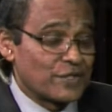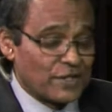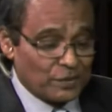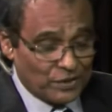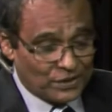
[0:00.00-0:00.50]

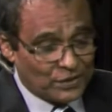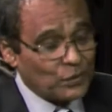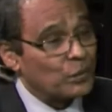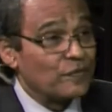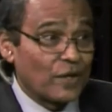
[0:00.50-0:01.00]
but
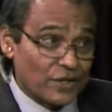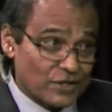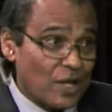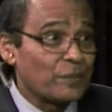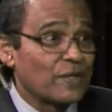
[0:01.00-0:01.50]
we've got to
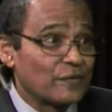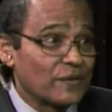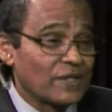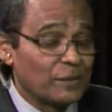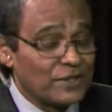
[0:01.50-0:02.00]
stop there for a
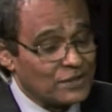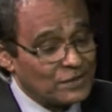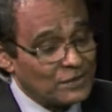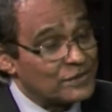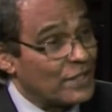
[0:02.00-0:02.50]
little bit and
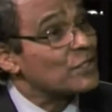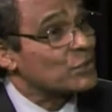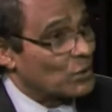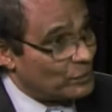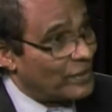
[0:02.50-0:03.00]
take a
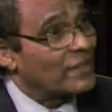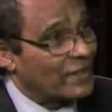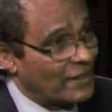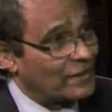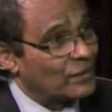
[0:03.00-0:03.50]
short break again.
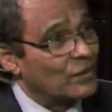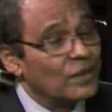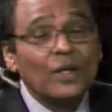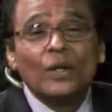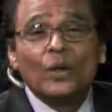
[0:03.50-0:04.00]

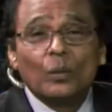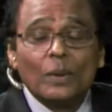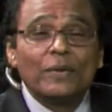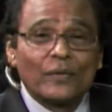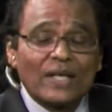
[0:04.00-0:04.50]
We'll be
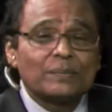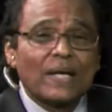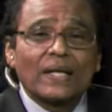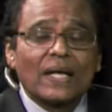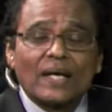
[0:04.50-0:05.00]
right
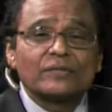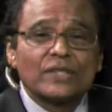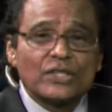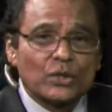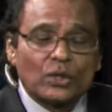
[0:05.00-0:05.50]
back after
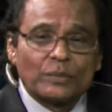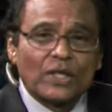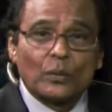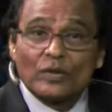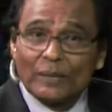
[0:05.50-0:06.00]
this short break
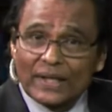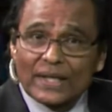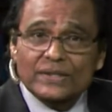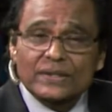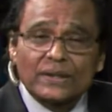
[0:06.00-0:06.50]
with my
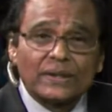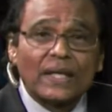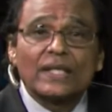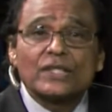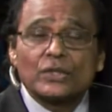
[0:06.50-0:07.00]
guest,
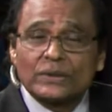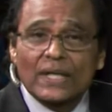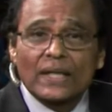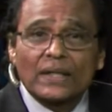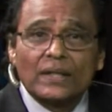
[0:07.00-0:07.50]
Nainesh
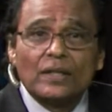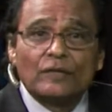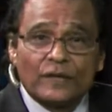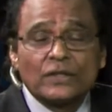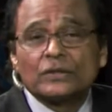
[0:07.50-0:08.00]
Kotak,
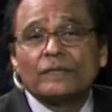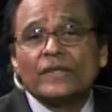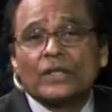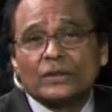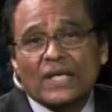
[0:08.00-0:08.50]
founder of the
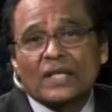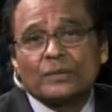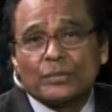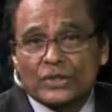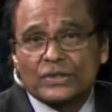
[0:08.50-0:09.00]
Kotak
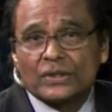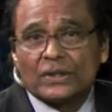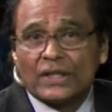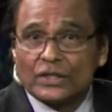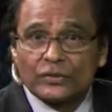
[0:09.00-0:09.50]
Personal
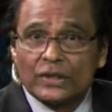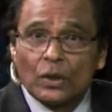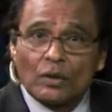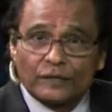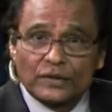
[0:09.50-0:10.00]
Injury Law Firm